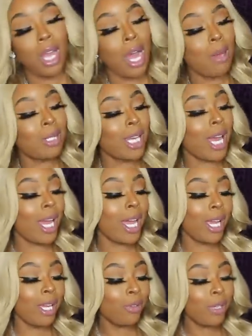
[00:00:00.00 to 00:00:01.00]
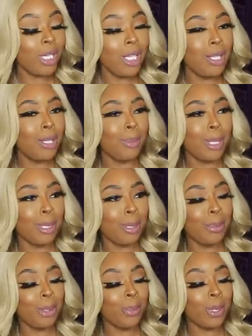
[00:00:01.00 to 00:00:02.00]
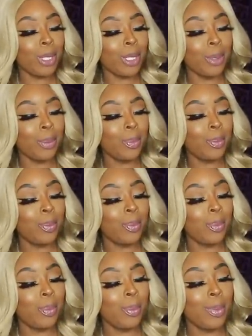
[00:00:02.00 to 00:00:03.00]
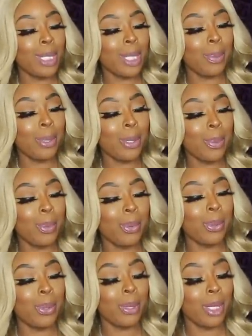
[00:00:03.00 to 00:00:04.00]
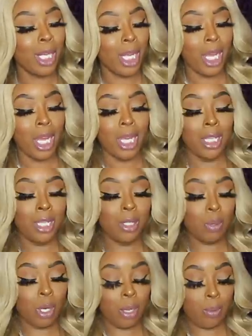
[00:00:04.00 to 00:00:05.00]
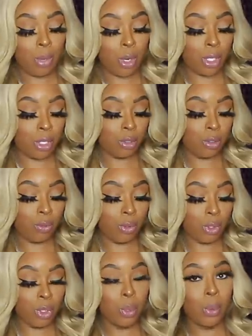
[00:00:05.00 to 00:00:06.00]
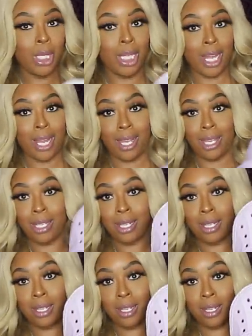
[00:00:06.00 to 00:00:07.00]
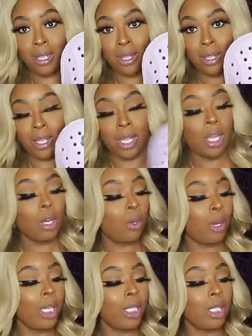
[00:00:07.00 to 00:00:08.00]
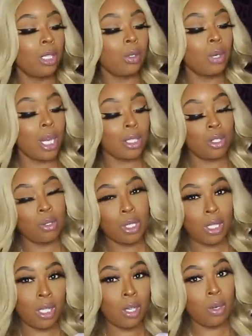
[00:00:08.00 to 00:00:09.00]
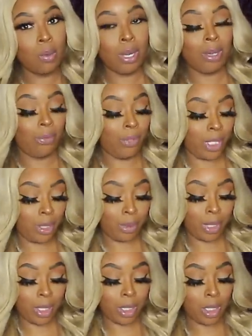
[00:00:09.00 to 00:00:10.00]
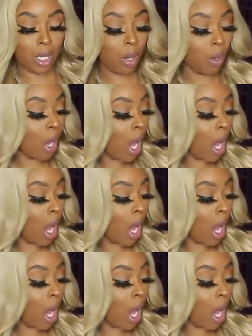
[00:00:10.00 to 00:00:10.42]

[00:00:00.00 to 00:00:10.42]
I was like, I got every color and barely be wearing them, but they purple. These were at Marshall's for 29 Great deal. Crocs usually are around 50 bucks. So